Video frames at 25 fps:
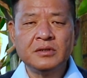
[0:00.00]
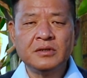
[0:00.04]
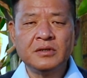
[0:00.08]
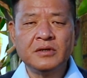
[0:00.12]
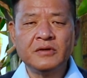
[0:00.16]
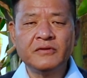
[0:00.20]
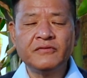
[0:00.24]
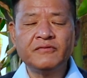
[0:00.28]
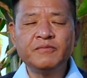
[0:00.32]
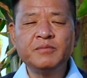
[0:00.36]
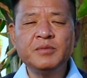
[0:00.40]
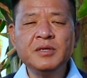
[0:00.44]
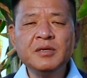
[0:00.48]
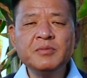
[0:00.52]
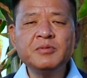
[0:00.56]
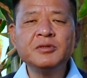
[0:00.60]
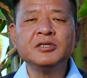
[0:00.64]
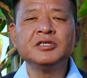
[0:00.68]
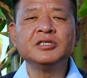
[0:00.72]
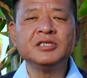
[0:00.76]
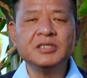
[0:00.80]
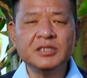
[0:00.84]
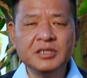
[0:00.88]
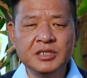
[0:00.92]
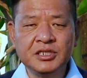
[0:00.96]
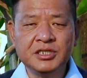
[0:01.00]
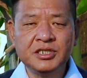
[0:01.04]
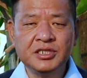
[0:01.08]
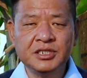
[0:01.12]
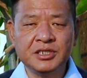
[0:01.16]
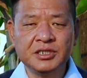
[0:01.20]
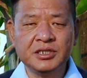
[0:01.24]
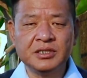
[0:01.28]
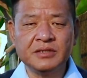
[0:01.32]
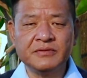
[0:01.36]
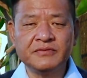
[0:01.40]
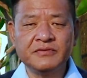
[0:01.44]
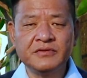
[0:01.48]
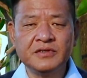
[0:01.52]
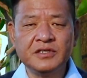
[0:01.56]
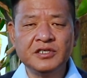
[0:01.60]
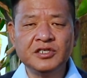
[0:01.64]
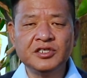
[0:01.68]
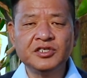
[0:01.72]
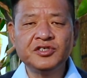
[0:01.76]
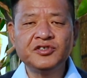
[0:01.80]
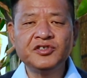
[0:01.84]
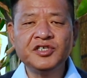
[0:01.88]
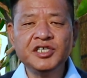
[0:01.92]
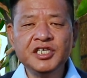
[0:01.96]
of people's initiative
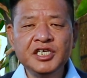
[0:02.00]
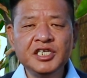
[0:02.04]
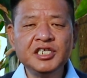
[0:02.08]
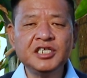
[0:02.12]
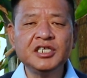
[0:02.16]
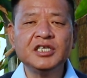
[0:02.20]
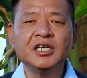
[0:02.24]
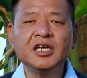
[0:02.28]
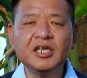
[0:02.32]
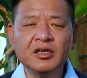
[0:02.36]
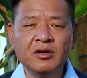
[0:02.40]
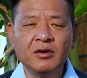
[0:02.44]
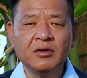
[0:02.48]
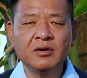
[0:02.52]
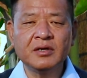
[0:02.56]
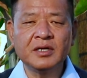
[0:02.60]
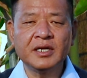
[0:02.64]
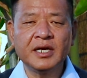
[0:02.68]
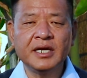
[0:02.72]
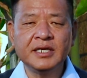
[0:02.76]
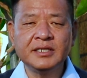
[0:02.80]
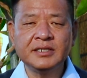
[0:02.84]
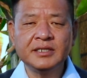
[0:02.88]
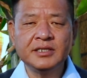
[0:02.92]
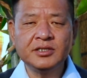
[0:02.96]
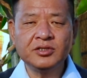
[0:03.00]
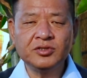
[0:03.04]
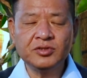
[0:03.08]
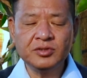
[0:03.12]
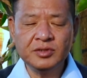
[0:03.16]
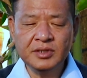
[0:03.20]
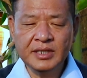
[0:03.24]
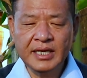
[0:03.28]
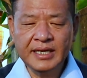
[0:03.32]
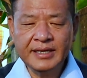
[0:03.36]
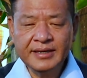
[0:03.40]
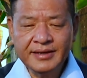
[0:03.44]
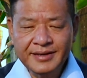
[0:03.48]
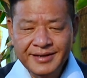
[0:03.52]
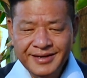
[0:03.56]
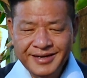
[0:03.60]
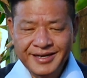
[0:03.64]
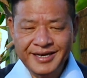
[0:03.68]
in creating an organization that